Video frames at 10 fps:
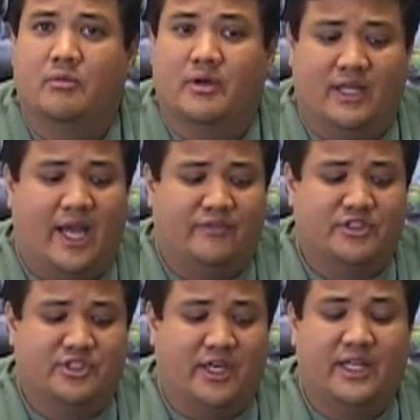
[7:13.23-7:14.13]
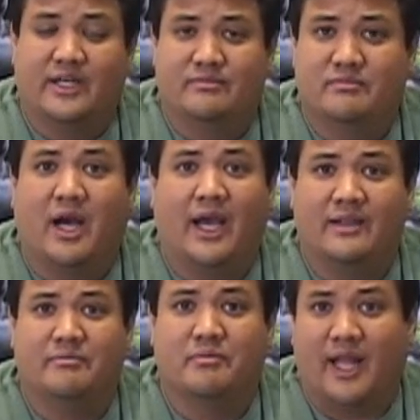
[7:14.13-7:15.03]
Well, I have to say that
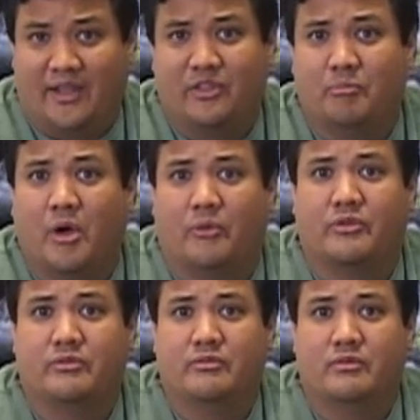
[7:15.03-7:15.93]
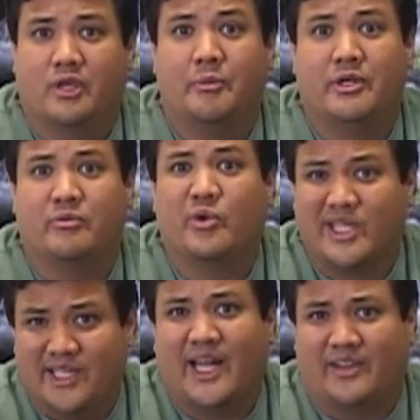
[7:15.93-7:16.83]
I like them both. I mean,
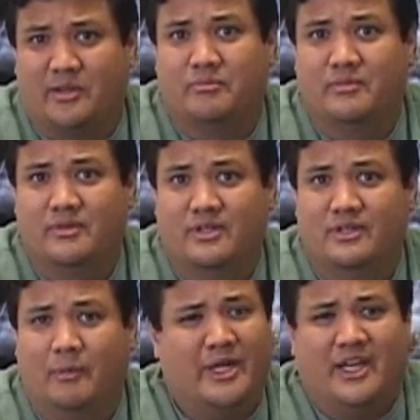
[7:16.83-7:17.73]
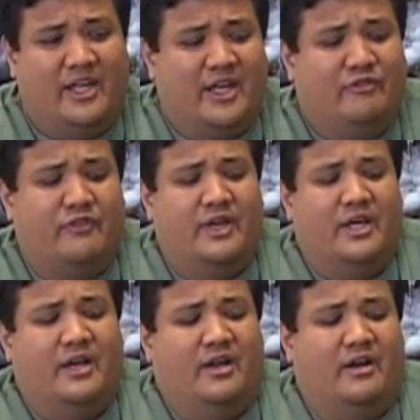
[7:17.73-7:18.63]
really like them. I mean, if,
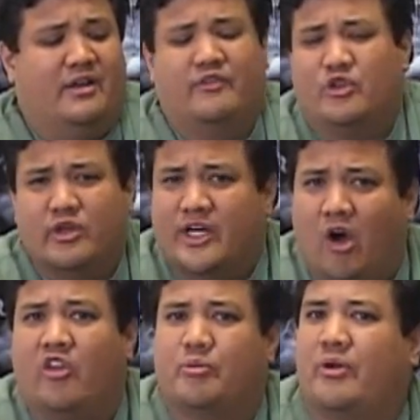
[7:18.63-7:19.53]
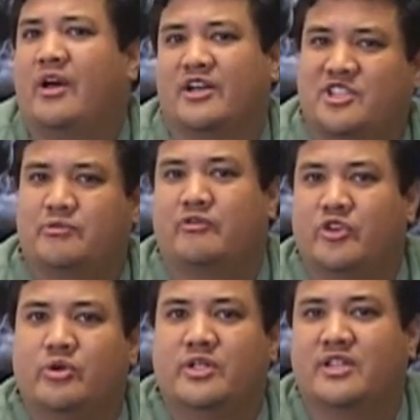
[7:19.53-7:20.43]
if you look at all the products I've
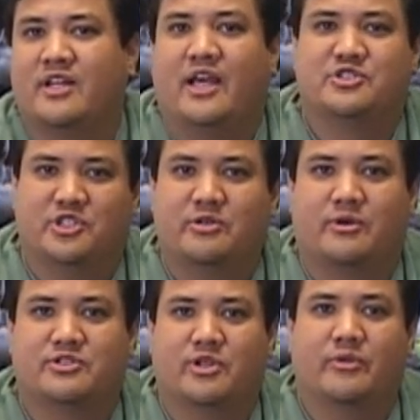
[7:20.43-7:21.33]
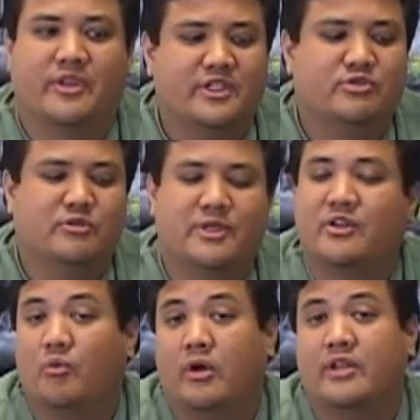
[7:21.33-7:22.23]
reviewed in the last year or so, this would be
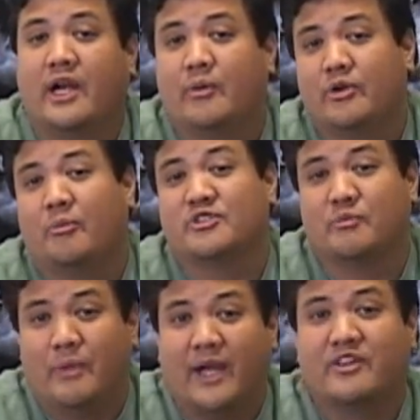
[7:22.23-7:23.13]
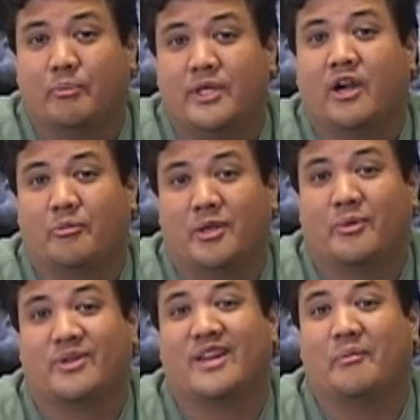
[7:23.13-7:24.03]
the one that I would almost beg the P R
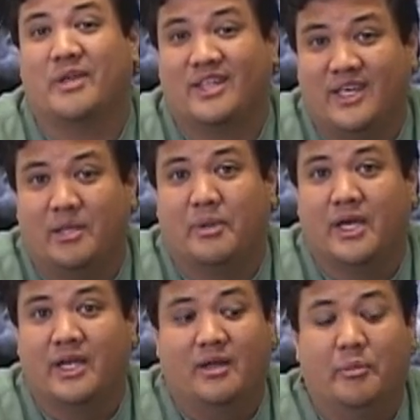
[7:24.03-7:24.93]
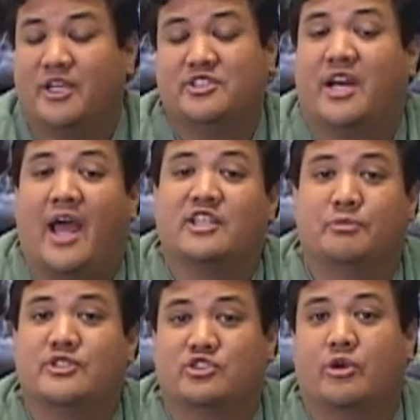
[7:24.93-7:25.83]
people to let me keep, because it
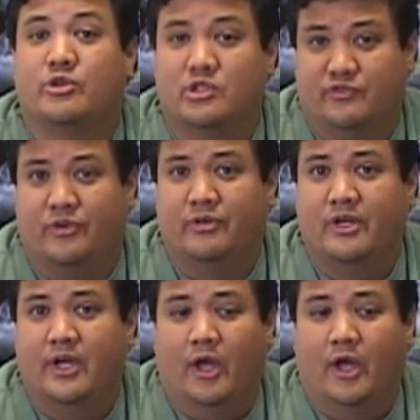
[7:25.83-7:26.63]
has been so useful.